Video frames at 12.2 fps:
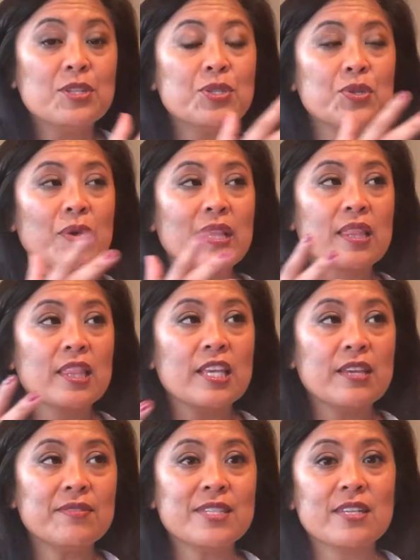So it
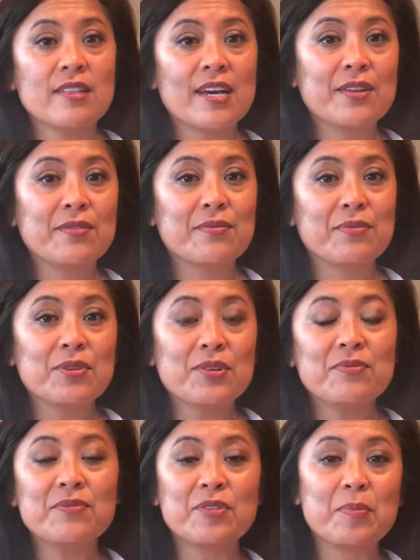leaves a lot of
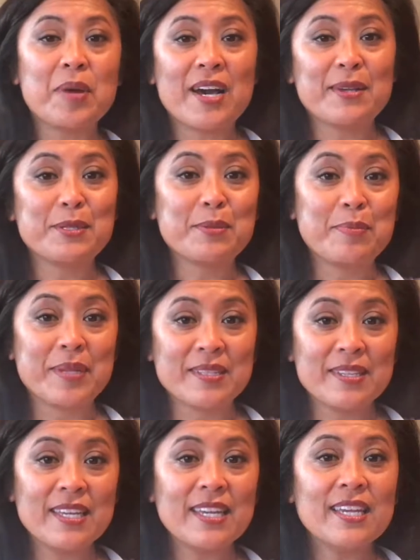room for
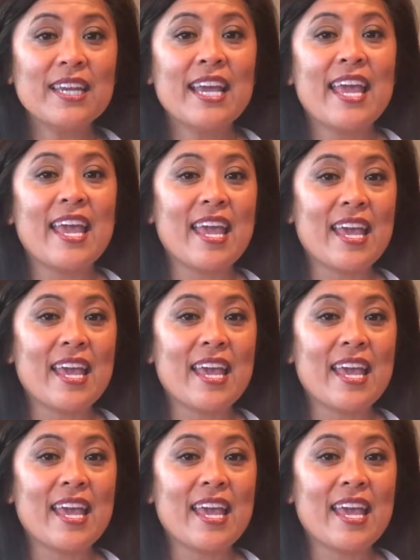possibility,